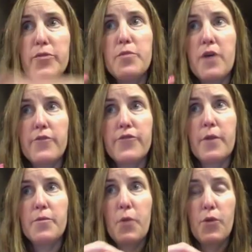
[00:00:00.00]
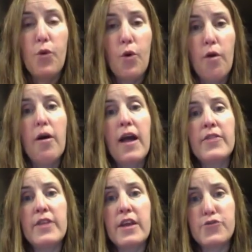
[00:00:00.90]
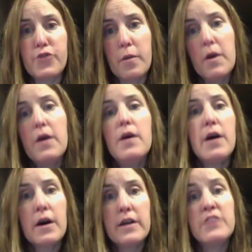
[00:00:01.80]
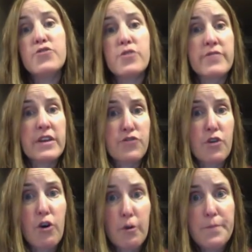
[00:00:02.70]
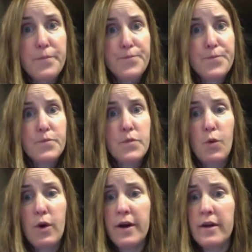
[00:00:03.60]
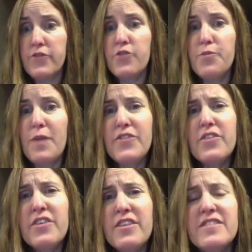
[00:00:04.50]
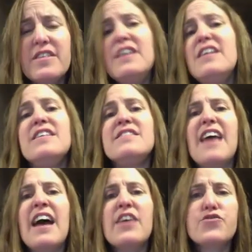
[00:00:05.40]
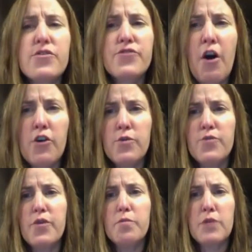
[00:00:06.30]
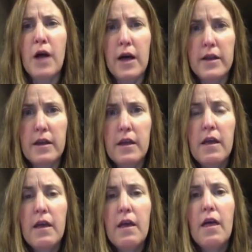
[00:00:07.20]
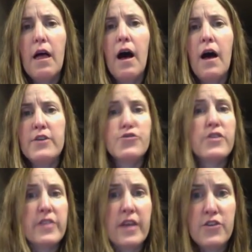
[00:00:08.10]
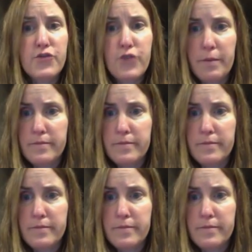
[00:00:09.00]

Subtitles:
blood from both the auricle and the atrium into the ventricle. Okay, so it basically is extra volume for blood entering the atrium.